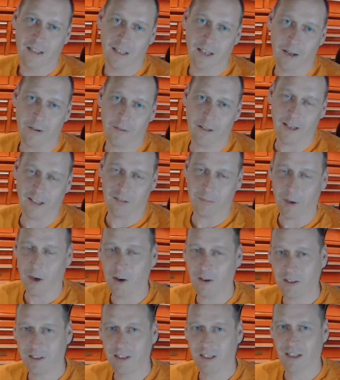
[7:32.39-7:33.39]
you know, thanks
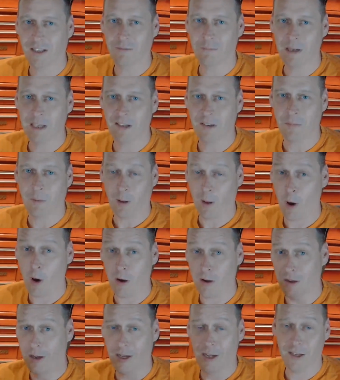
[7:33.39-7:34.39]
Mark, you know, it means a
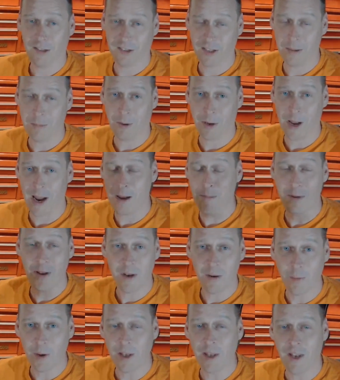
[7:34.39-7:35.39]
lot. See my name
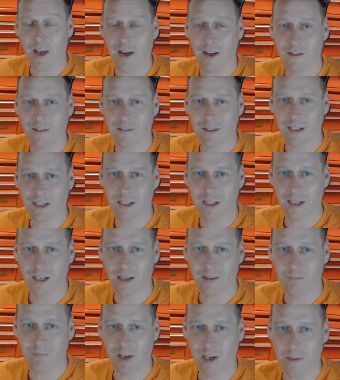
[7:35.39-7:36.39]
in the window
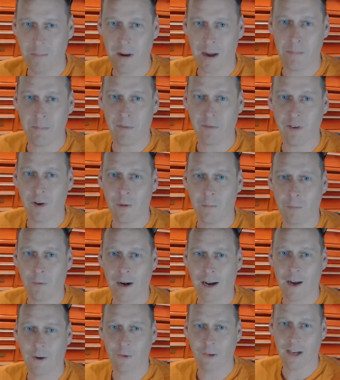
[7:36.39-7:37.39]
really made me feel
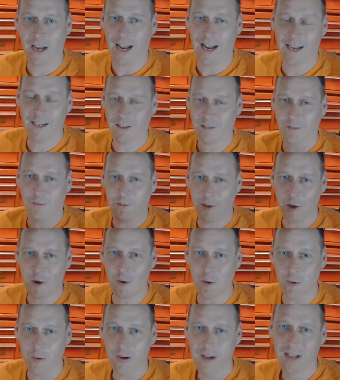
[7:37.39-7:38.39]
proud, and
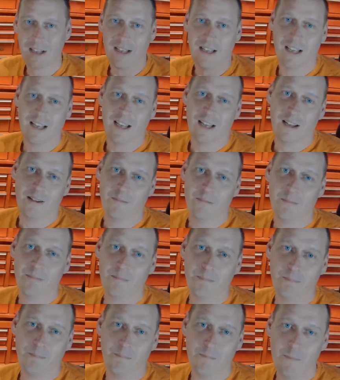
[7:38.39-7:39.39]
feel,
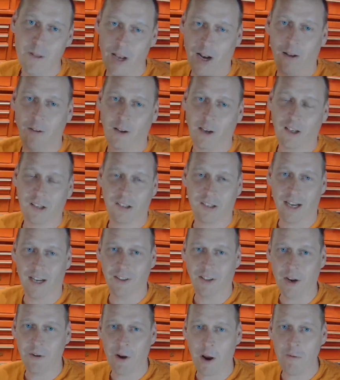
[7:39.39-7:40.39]
you know, like I say,
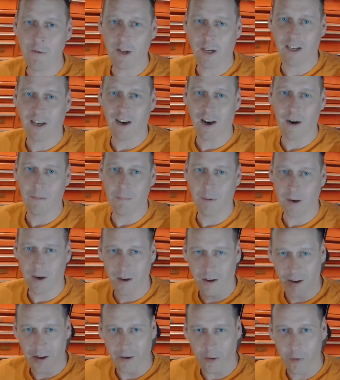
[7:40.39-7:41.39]
I don't own the car,
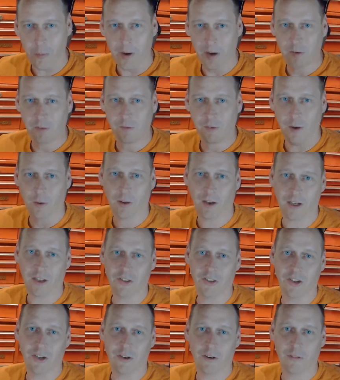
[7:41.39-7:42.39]
but I almost feel like
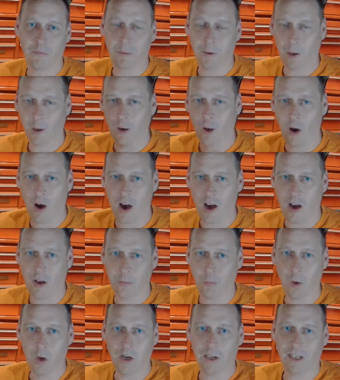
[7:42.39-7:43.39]
I do. I've put a lot of
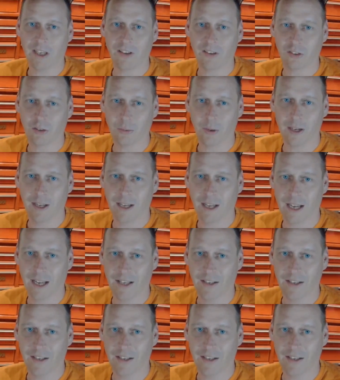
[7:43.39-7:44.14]
hard work into it,